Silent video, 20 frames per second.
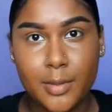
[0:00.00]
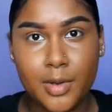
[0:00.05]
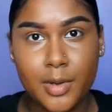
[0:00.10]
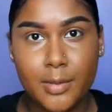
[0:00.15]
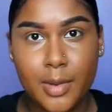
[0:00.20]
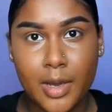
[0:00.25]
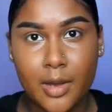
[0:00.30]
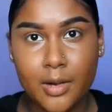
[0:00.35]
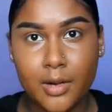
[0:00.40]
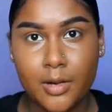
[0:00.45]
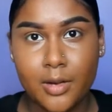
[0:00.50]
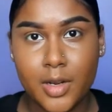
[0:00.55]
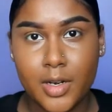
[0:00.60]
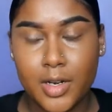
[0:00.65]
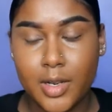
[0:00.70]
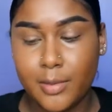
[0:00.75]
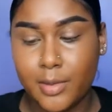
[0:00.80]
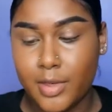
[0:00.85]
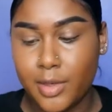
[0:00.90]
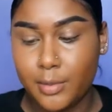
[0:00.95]
i put powder on
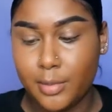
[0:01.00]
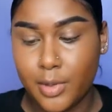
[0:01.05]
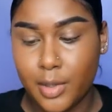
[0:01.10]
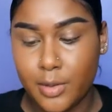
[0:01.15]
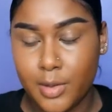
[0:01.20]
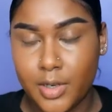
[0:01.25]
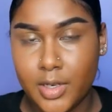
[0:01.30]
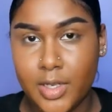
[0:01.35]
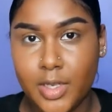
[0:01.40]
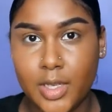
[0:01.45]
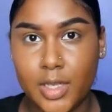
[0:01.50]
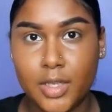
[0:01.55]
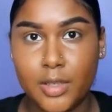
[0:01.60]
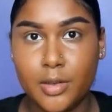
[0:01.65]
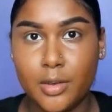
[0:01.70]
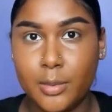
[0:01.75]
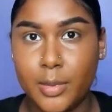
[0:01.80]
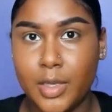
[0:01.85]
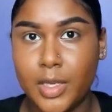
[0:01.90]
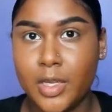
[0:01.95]
it i'm going to blow on it a
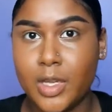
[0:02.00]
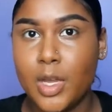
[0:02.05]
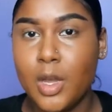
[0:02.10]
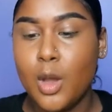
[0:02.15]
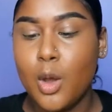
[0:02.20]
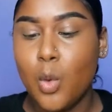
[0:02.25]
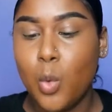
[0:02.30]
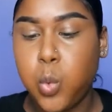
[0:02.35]
little bit